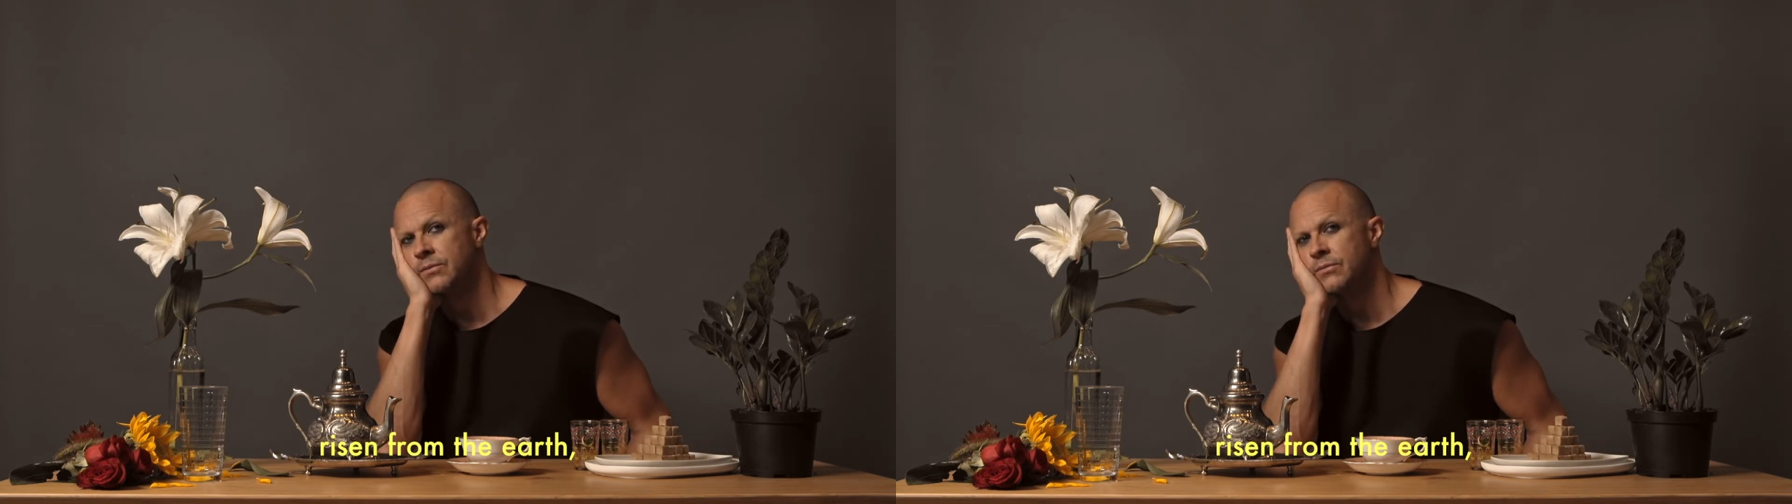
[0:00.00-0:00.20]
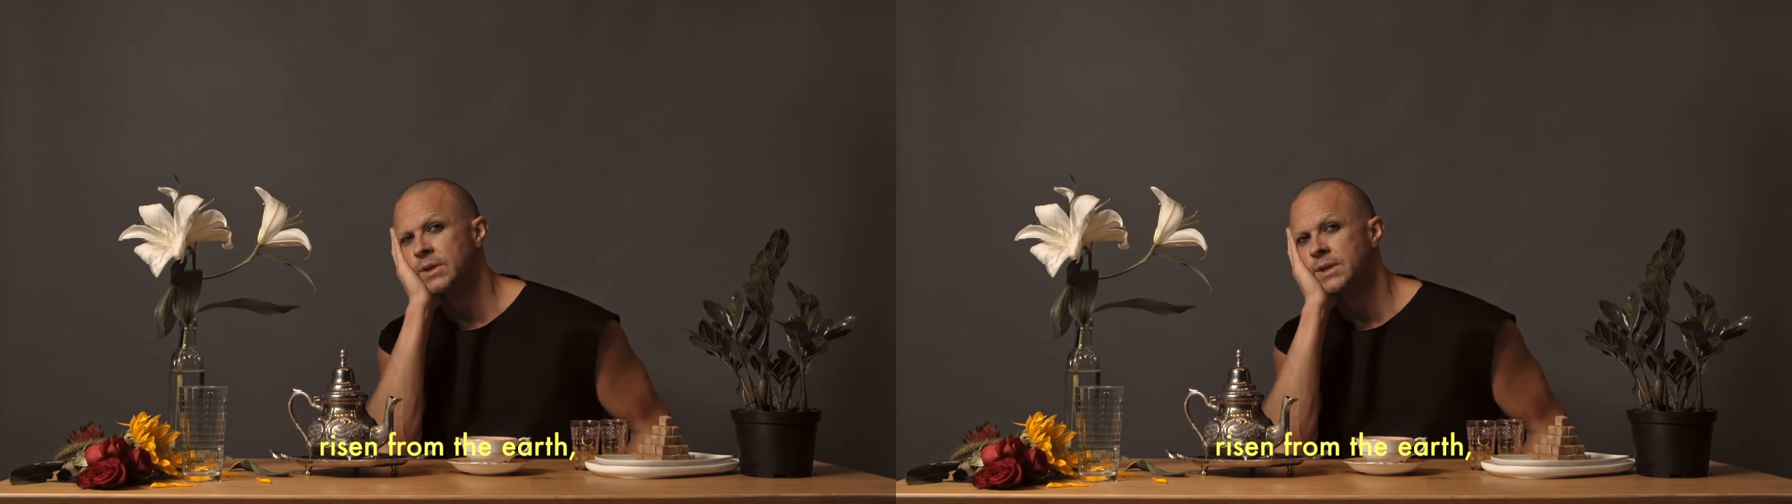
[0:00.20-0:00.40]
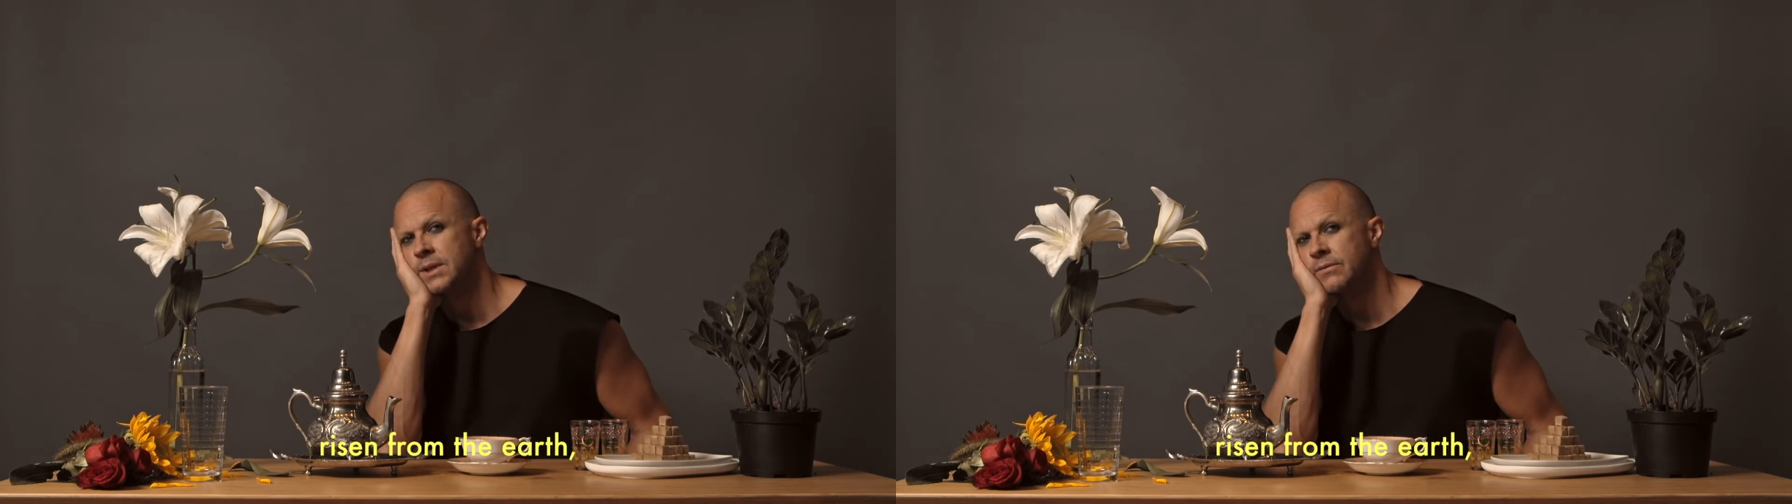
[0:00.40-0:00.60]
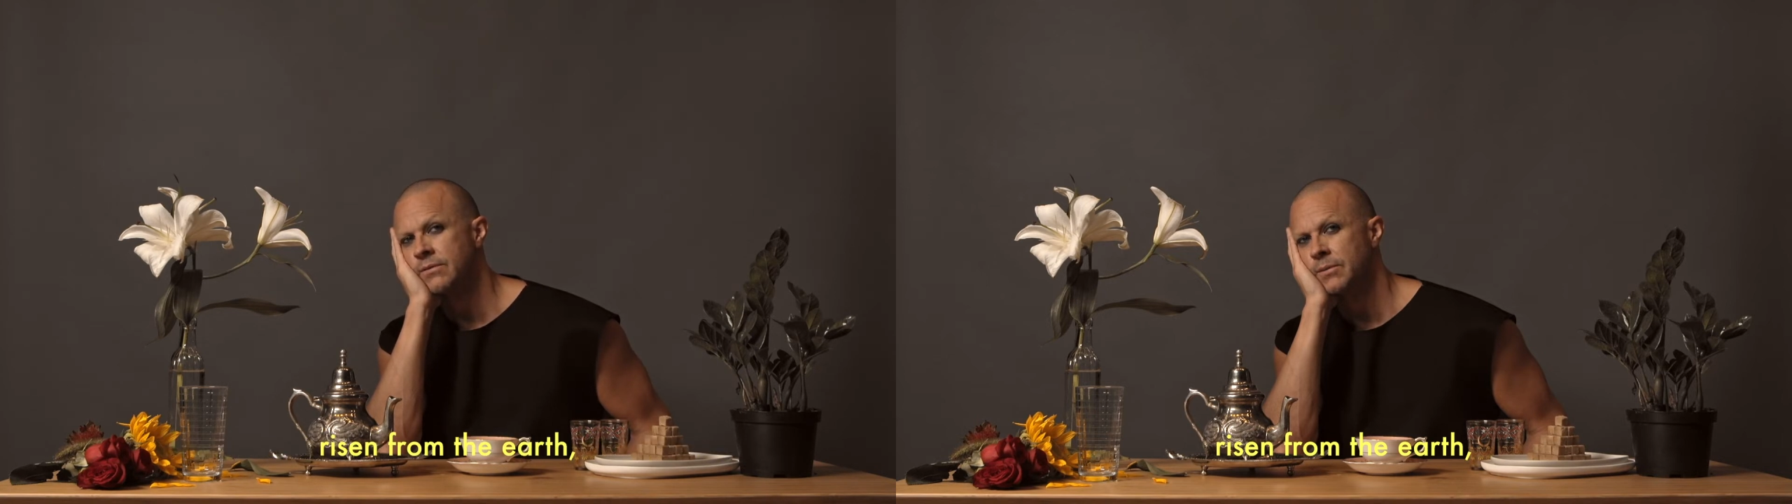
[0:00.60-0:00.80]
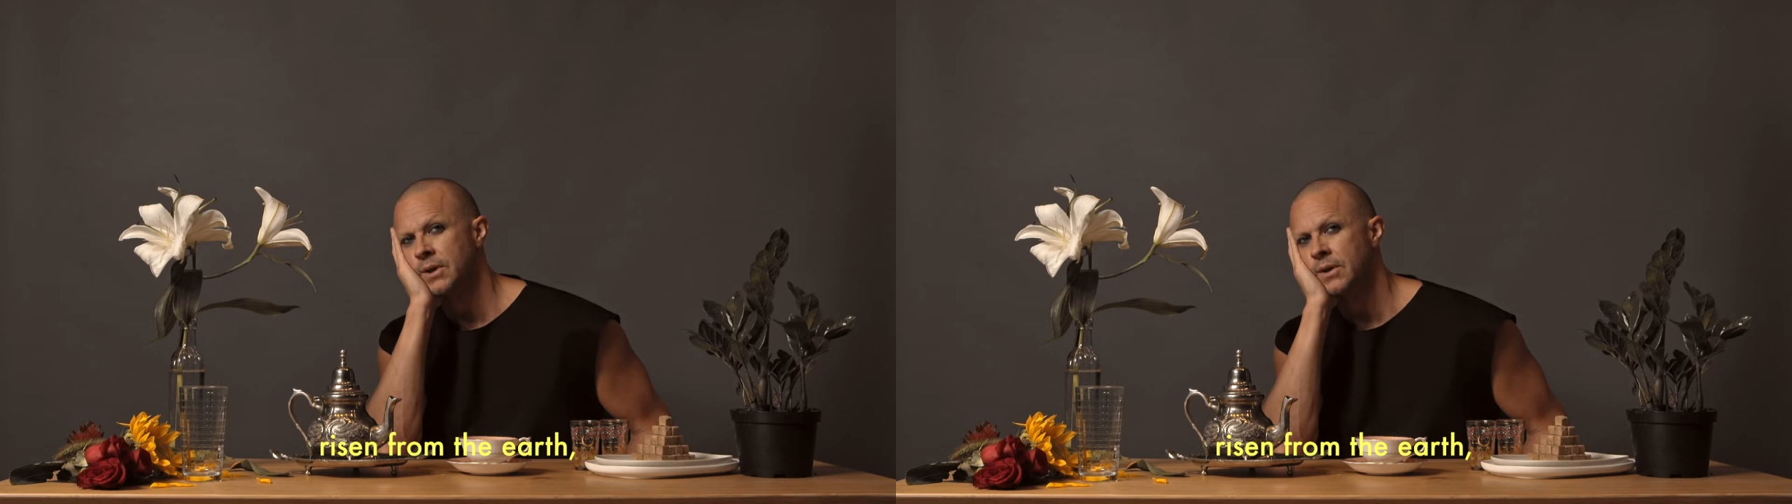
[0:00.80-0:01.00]
risen
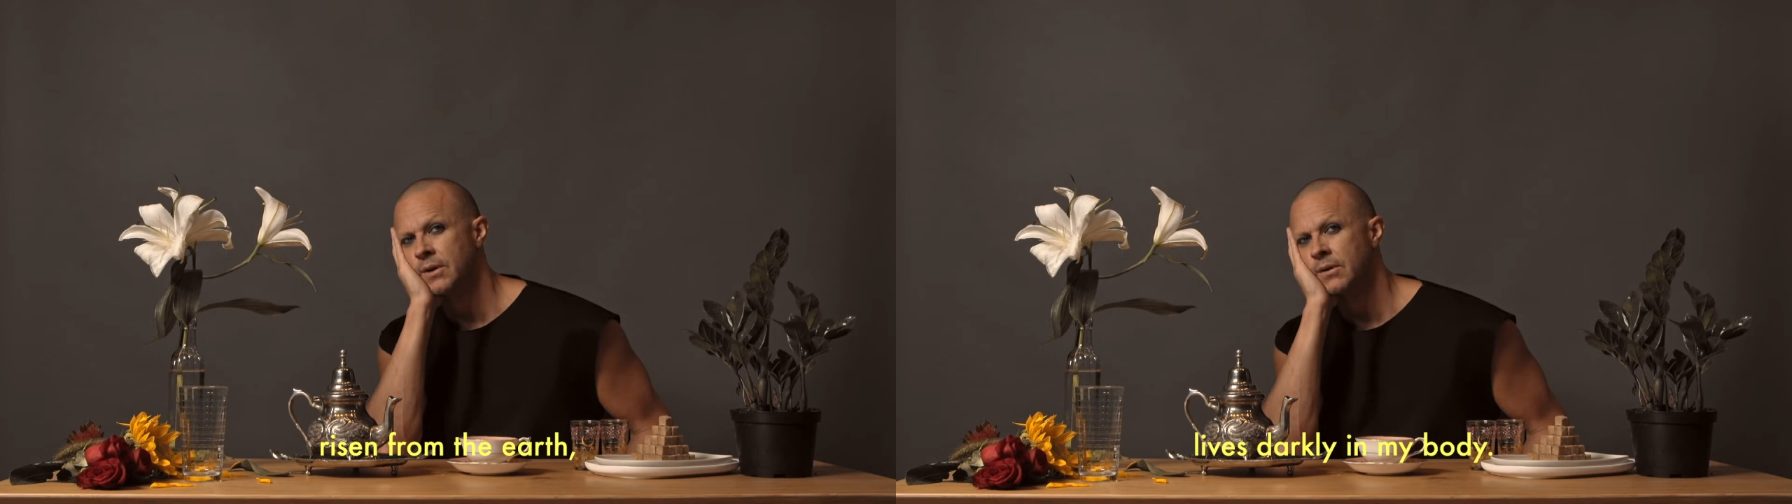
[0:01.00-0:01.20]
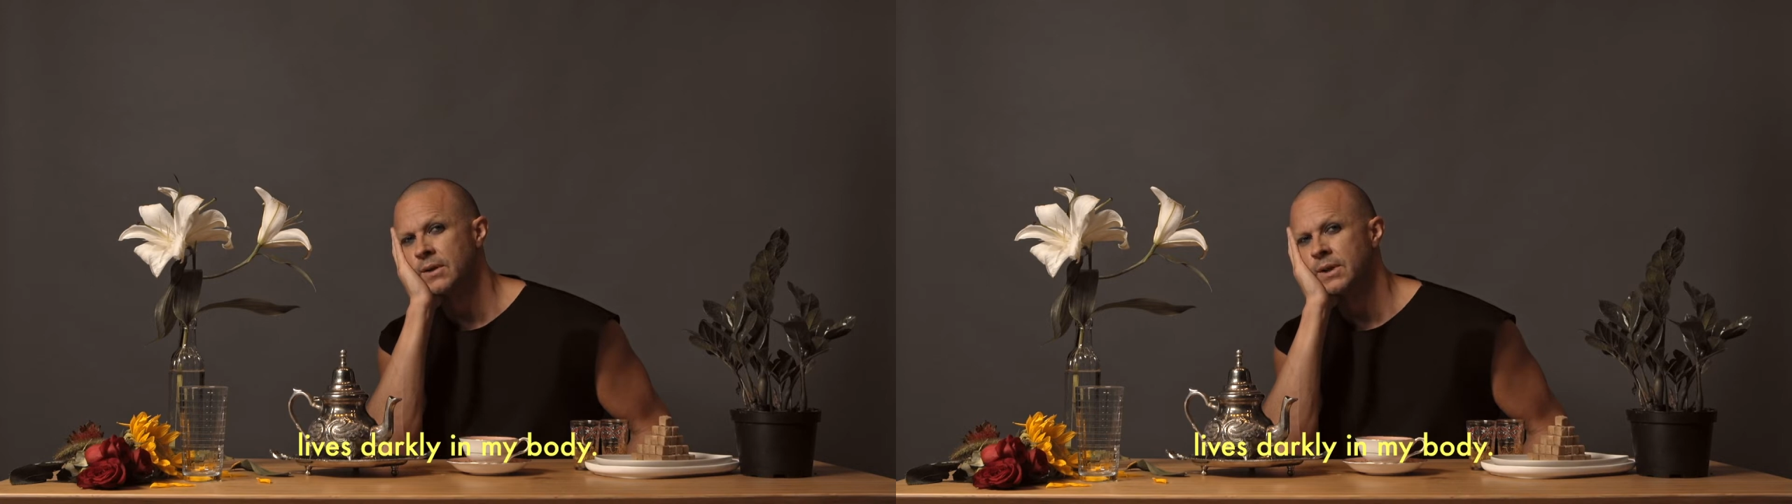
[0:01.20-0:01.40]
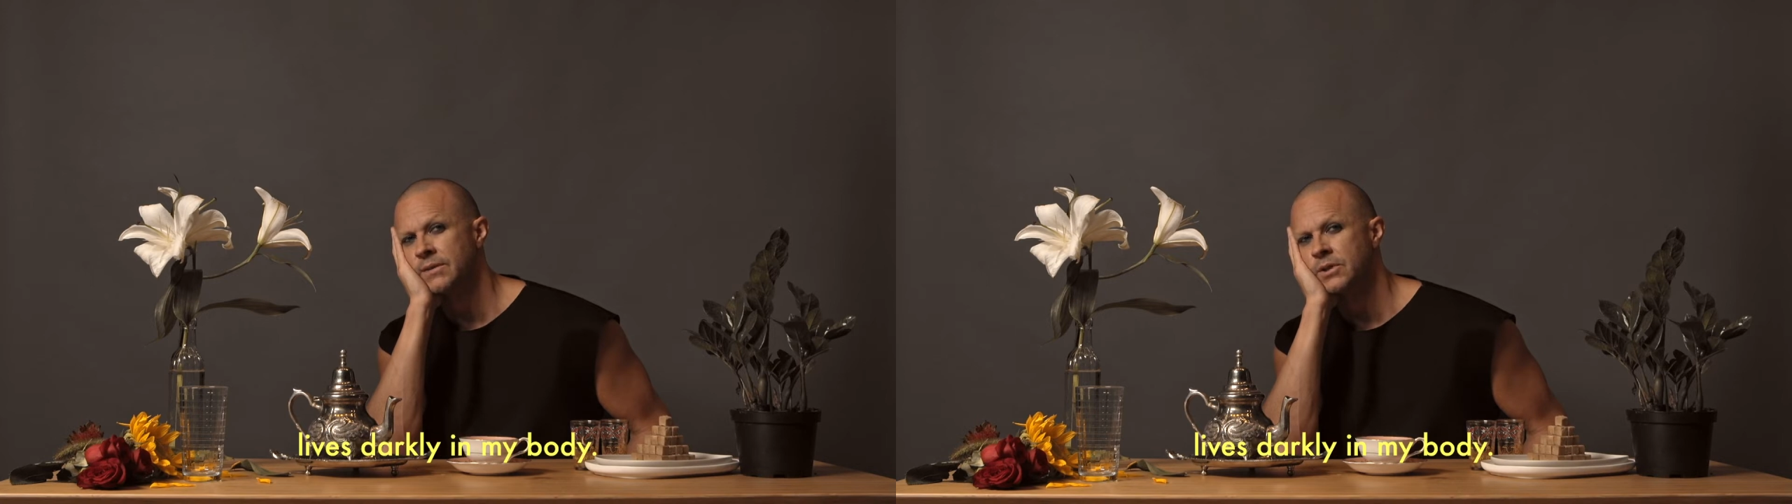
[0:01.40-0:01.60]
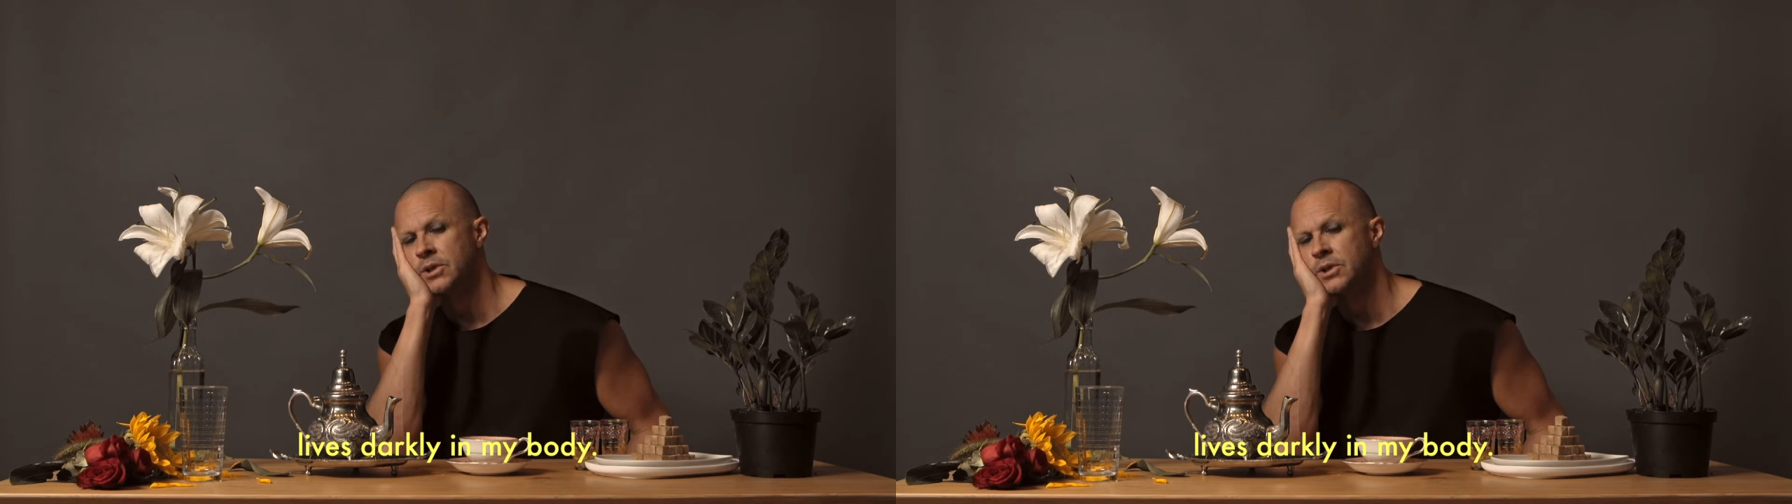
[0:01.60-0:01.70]
from the earth lives